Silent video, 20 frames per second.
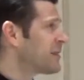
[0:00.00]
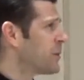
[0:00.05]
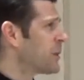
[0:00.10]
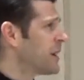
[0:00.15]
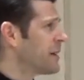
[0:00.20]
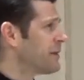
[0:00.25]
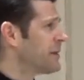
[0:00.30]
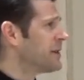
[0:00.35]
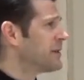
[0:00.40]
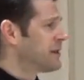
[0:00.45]
or
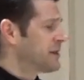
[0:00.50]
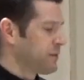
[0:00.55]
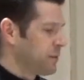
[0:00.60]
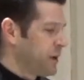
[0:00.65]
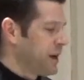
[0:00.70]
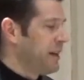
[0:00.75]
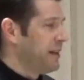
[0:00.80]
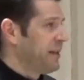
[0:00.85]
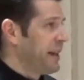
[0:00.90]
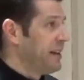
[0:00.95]
one of his
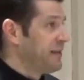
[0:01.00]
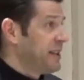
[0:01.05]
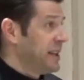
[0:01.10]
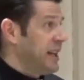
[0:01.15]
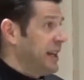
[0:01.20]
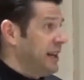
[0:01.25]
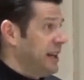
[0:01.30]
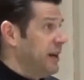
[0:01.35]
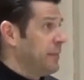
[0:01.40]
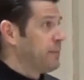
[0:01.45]
things that
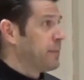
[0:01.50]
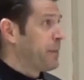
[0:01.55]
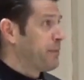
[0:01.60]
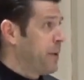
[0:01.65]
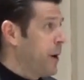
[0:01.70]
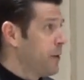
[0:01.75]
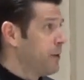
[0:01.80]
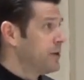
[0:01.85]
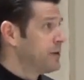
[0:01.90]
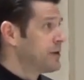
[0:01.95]
he
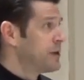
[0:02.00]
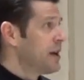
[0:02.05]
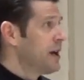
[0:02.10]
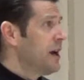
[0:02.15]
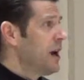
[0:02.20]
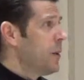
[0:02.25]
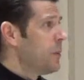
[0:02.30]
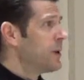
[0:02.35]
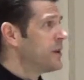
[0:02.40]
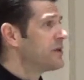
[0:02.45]
proposed
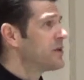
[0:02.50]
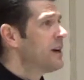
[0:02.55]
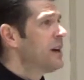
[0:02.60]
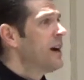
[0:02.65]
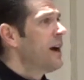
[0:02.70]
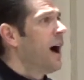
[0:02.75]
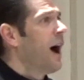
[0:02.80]
was,